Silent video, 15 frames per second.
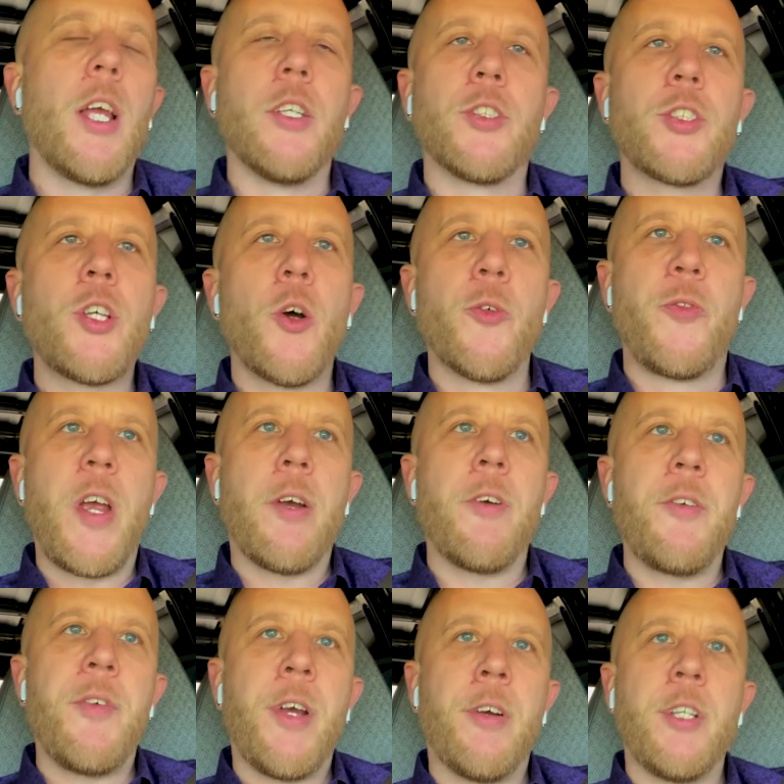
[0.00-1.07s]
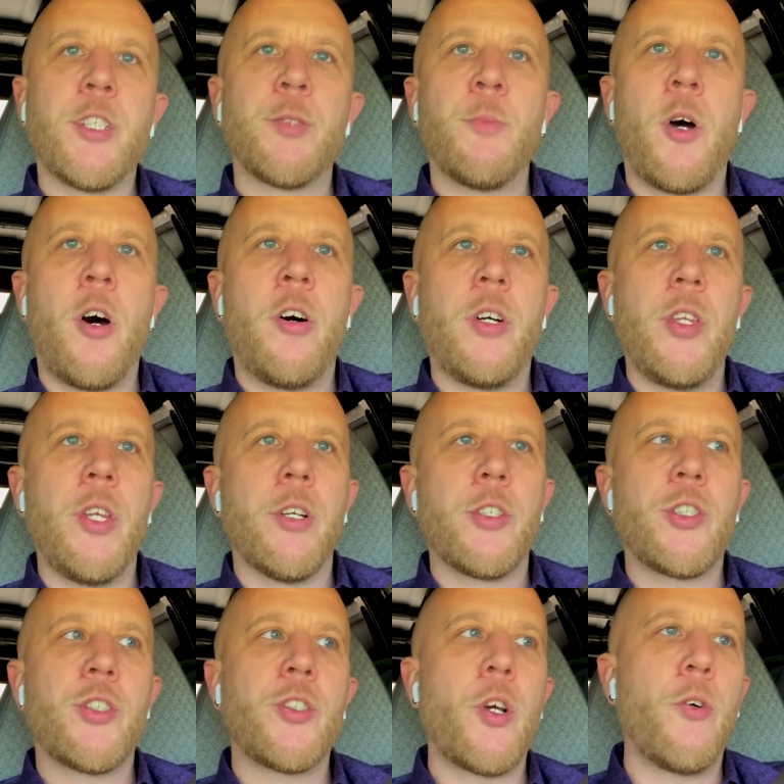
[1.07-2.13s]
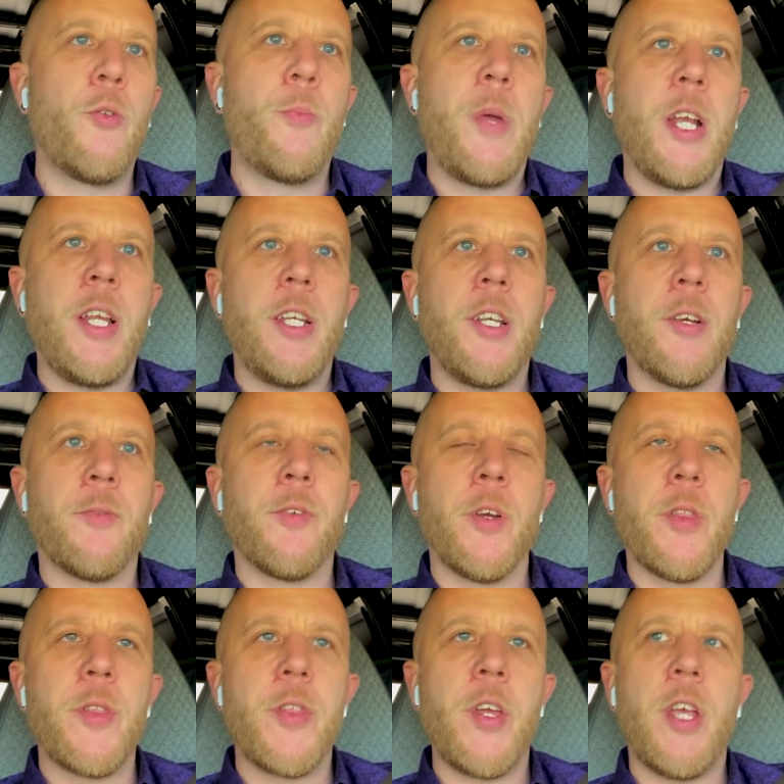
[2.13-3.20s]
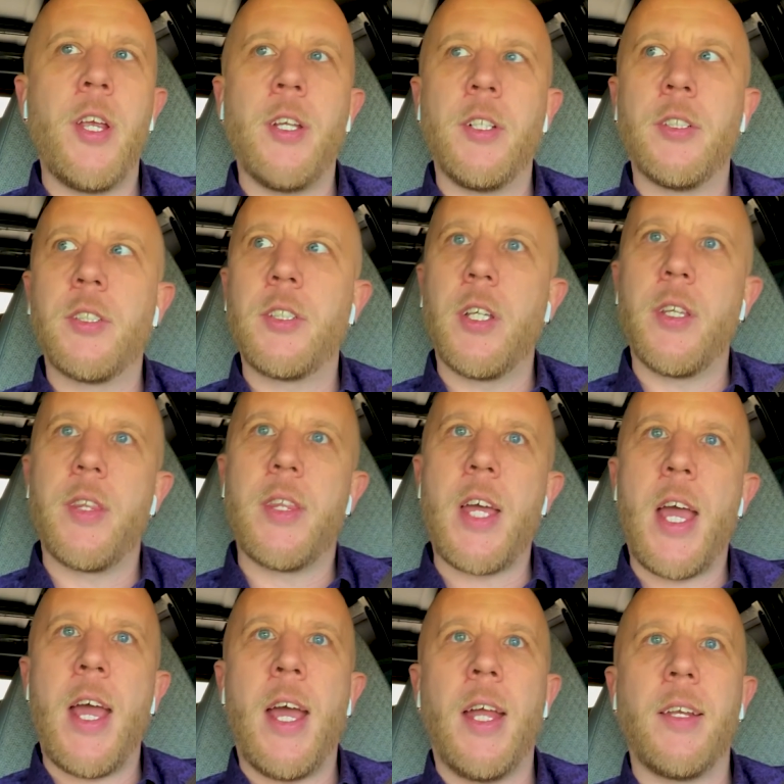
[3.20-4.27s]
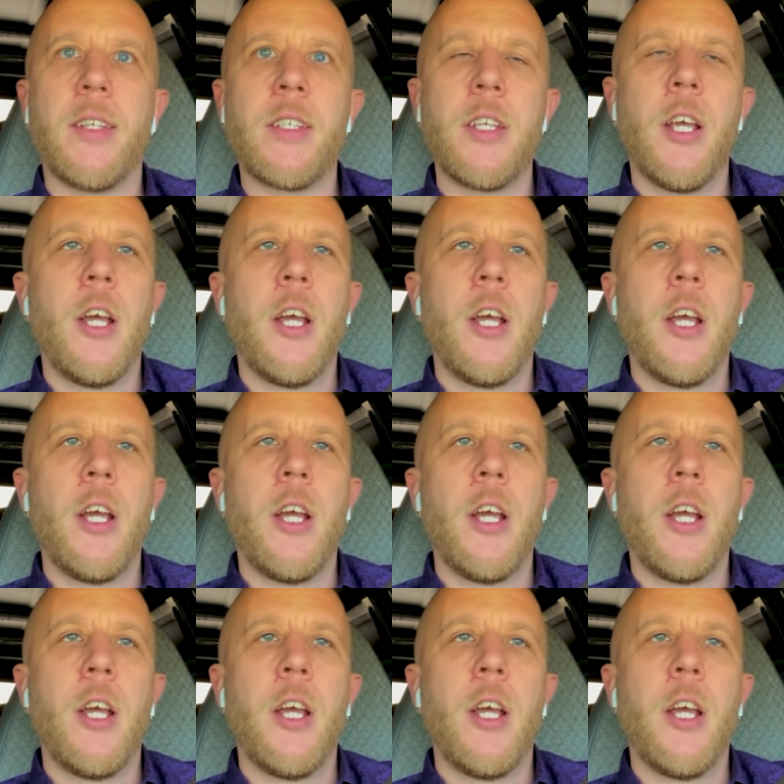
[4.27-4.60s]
so very, very small, and there's so many different things that